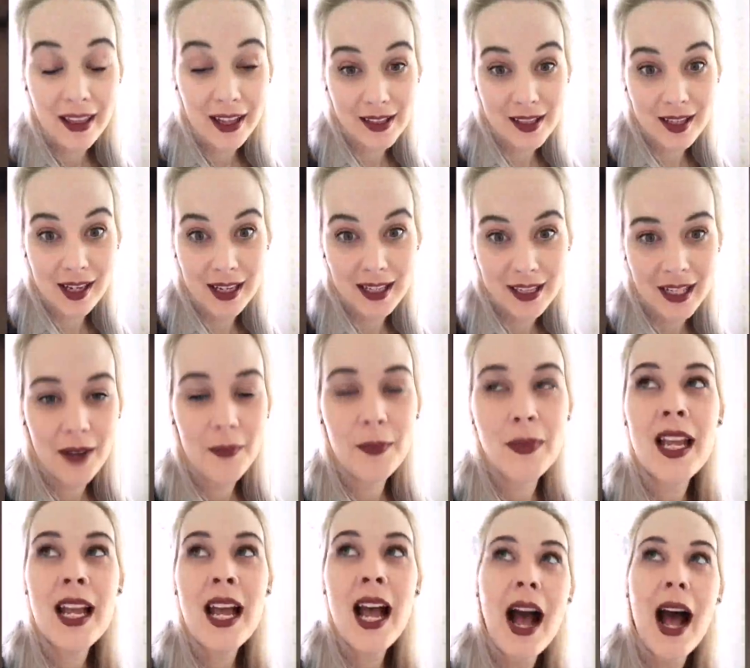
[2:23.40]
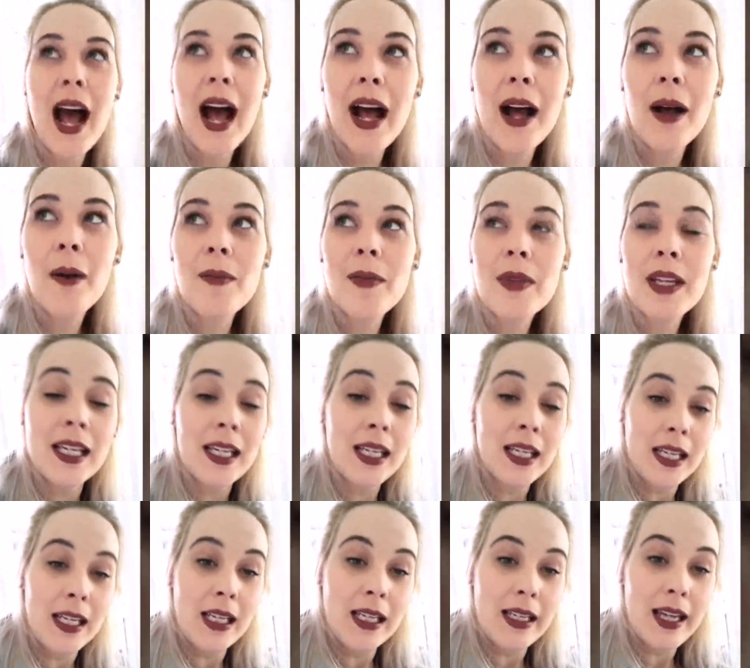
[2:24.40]
That's not yet. Um,
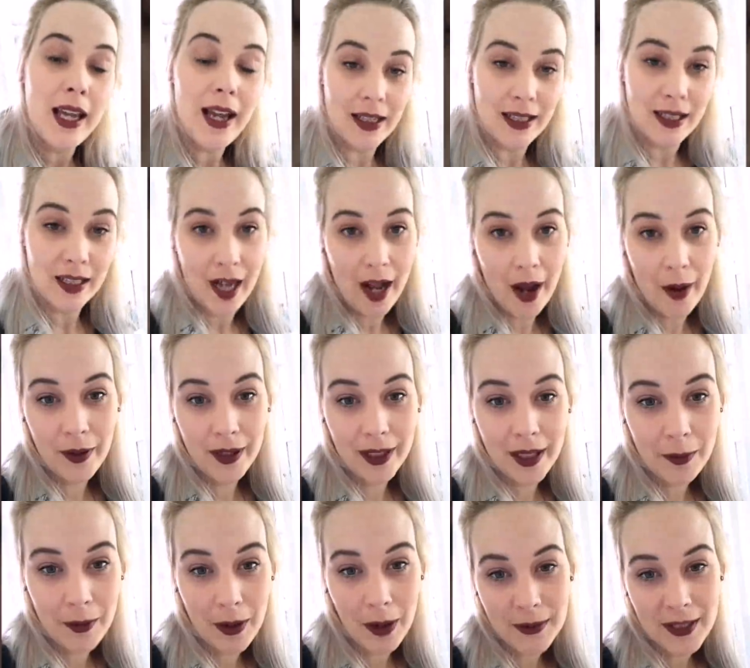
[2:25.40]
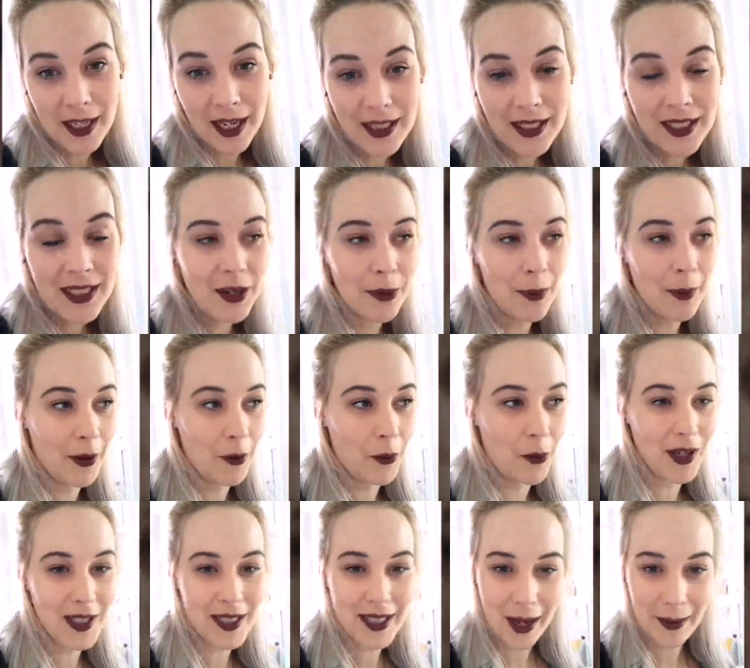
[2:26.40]
yes, I will keep you updated about
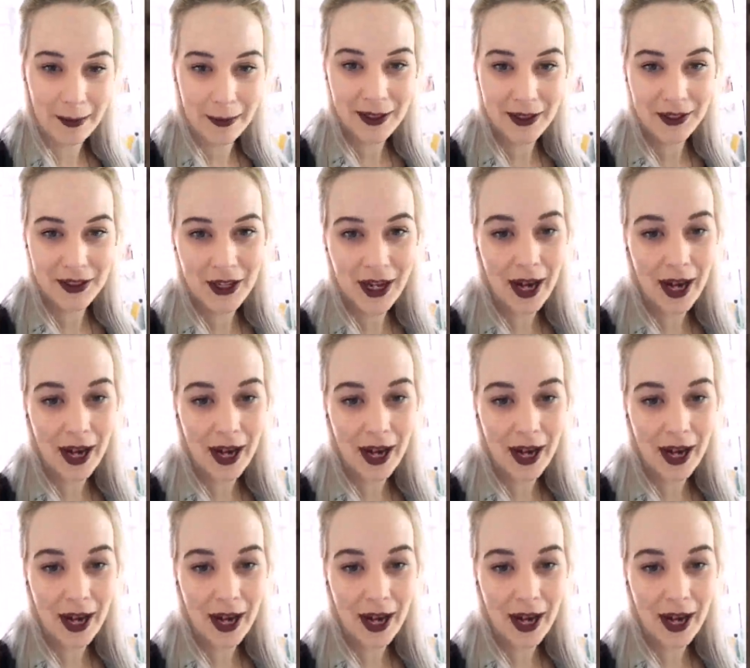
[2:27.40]
what's happening